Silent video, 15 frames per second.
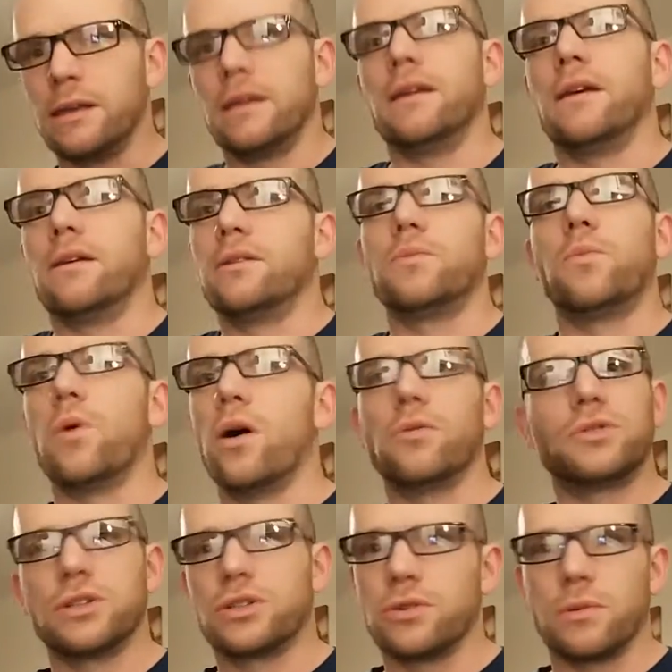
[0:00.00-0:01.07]
your
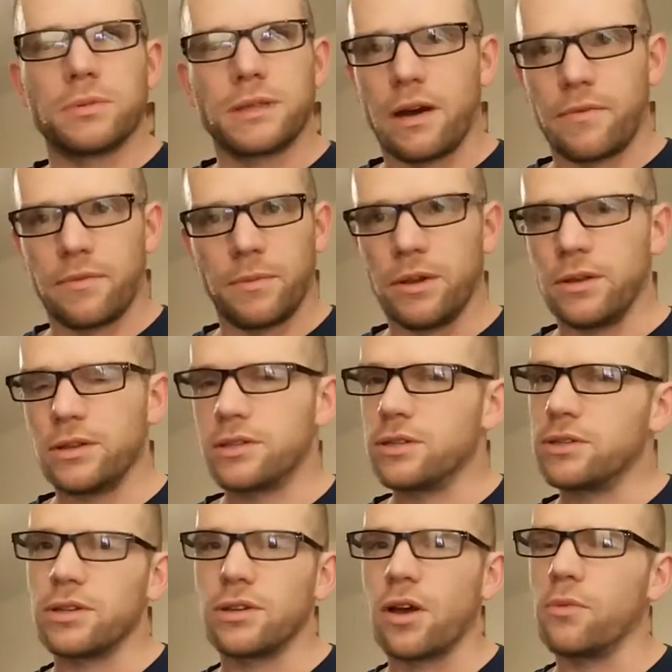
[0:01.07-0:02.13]
world just drops out from you.
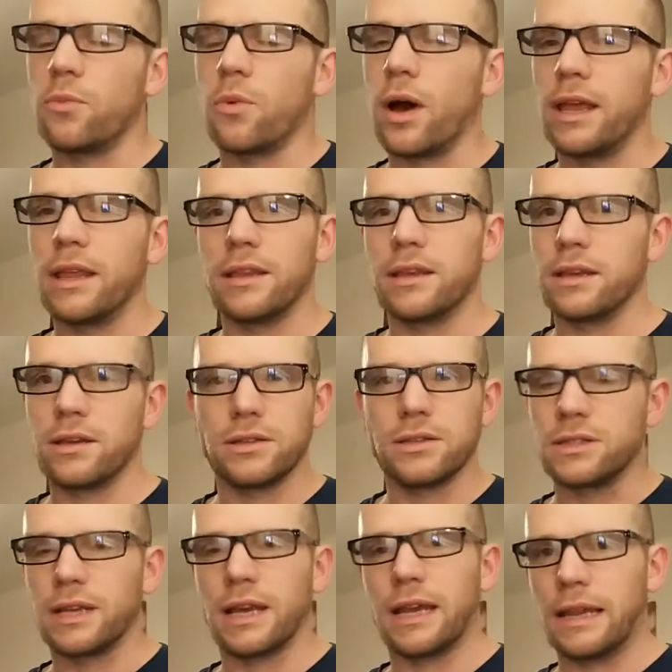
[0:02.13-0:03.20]
There's no way that you can
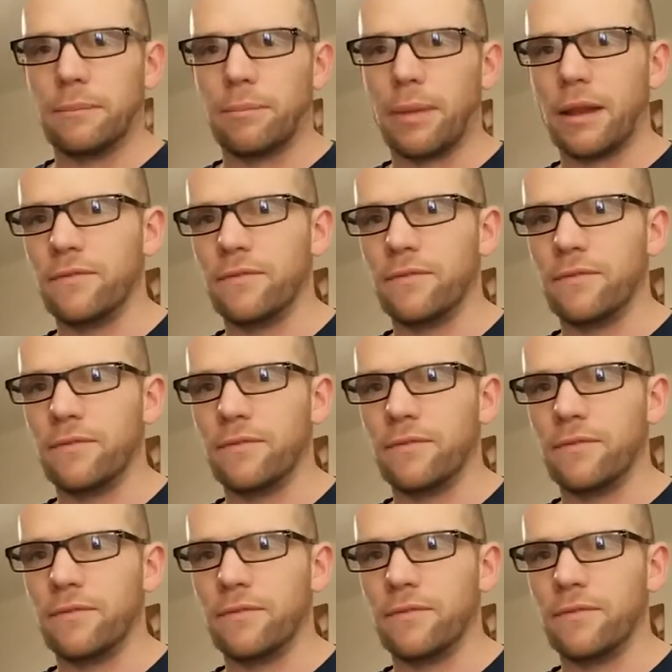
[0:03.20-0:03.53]
stay in